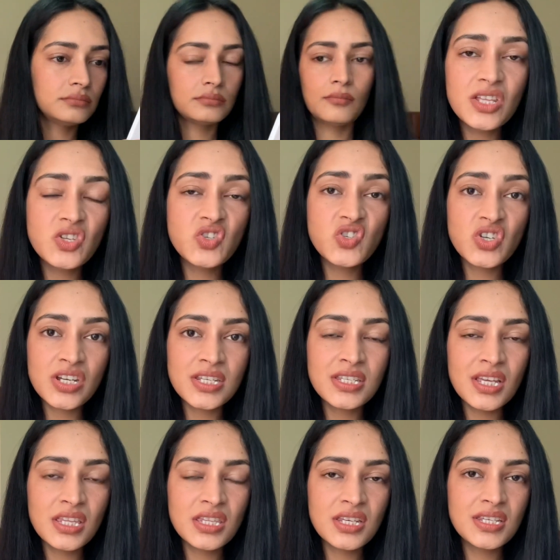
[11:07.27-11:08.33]
It's just
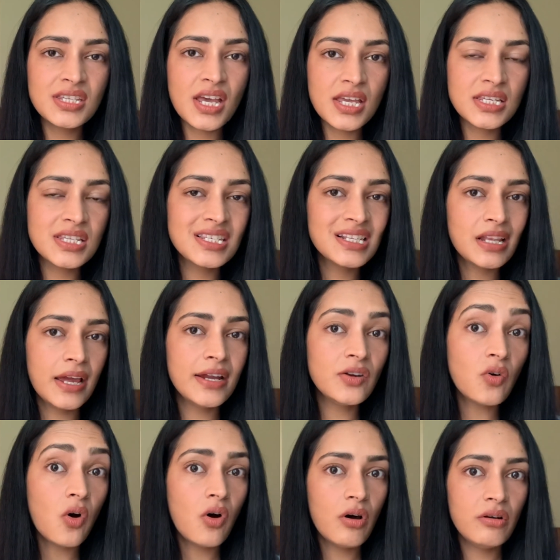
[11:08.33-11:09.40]
that this has a
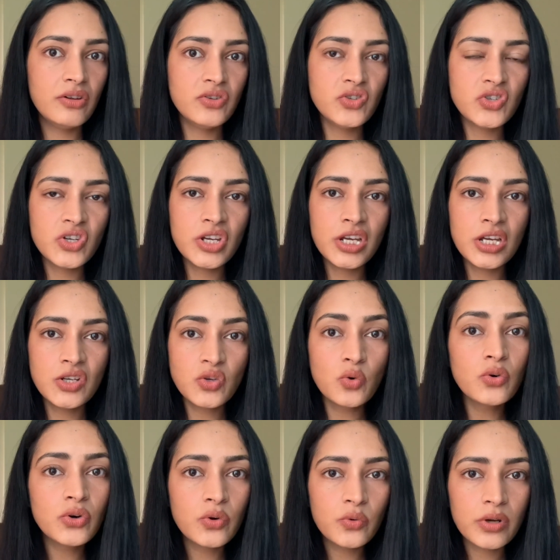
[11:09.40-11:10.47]
slight orangey
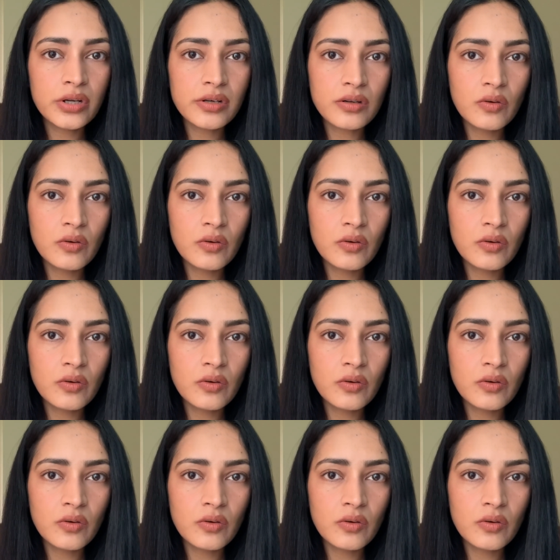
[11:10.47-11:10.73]
tone to it.